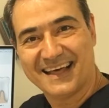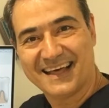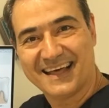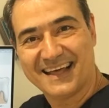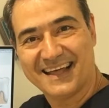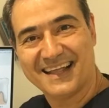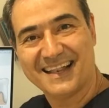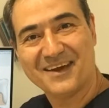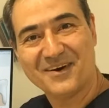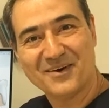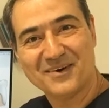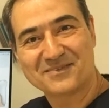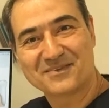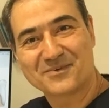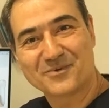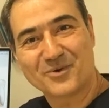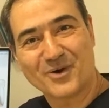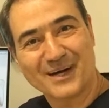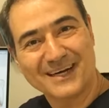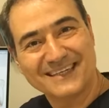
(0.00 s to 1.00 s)
Hello
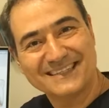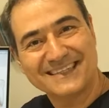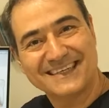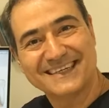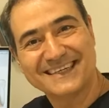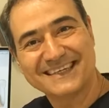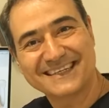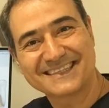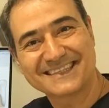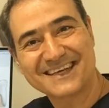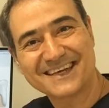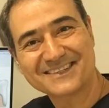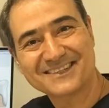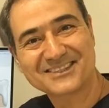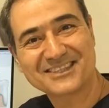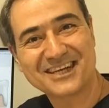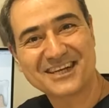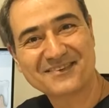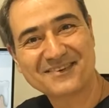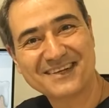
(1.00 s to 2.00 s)
everyone, Dr.
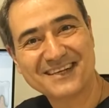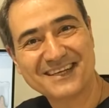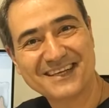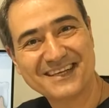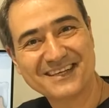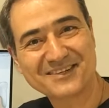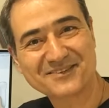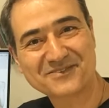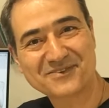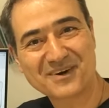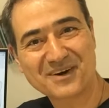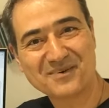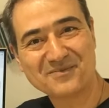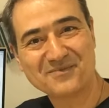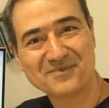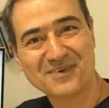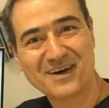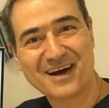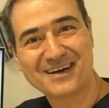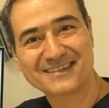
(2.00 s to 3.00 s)
Sharon here
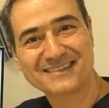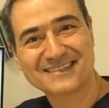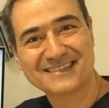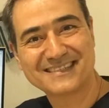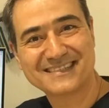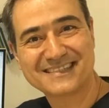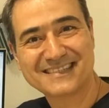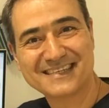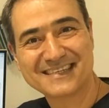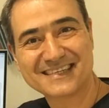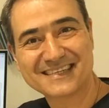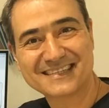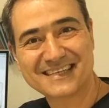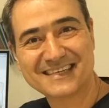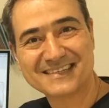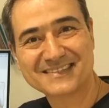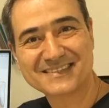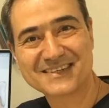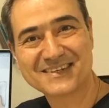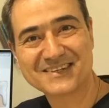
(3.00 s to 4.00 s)
from Artistic
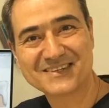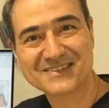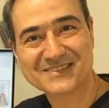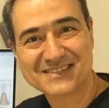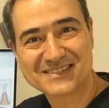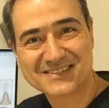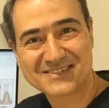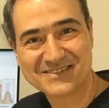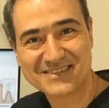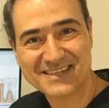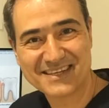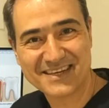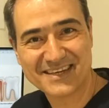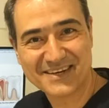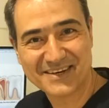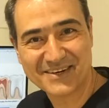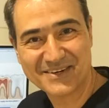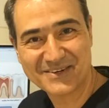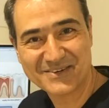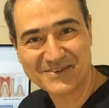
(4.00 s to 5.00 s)
Dental
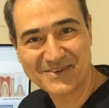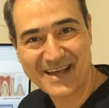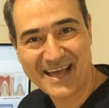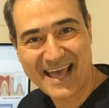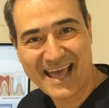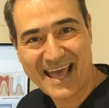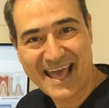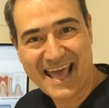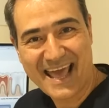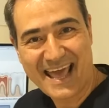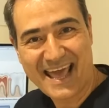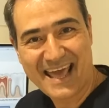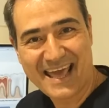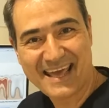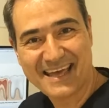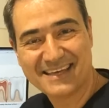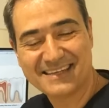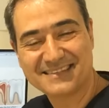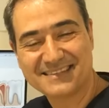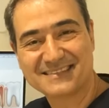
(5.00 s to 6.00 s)
Studio,
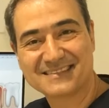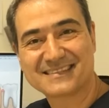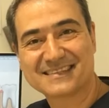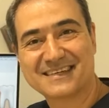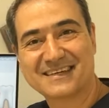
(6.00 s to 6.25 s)
and